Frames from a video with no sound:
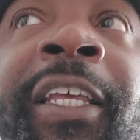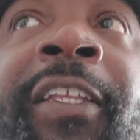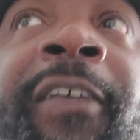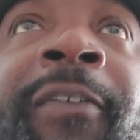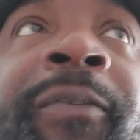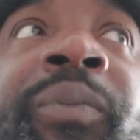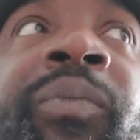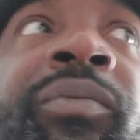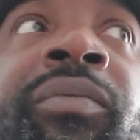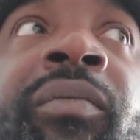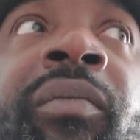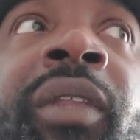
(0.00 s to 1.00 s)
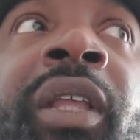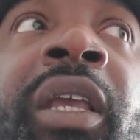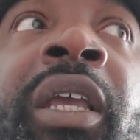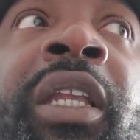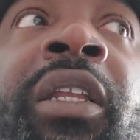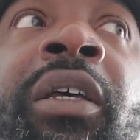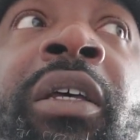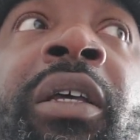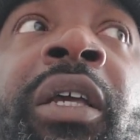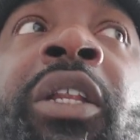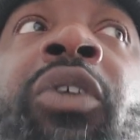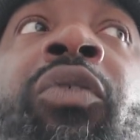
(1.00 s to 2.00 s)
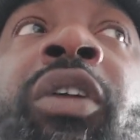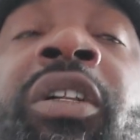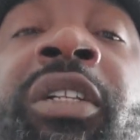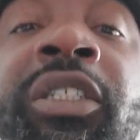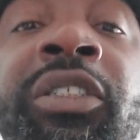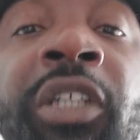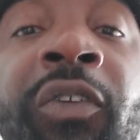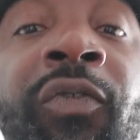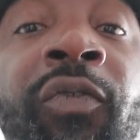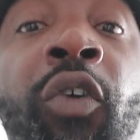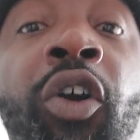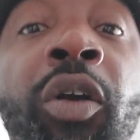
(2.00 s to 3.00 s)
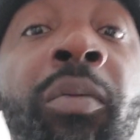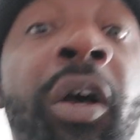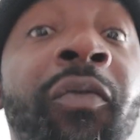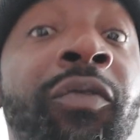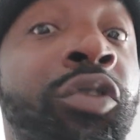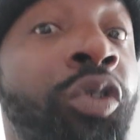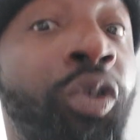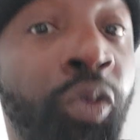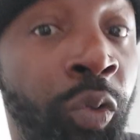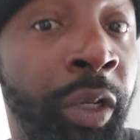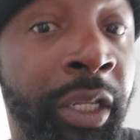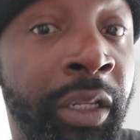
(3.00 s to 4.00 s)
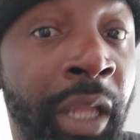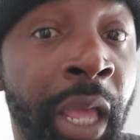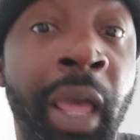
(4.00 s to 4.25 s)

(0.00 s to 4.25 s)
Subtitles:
in a realistic form of doing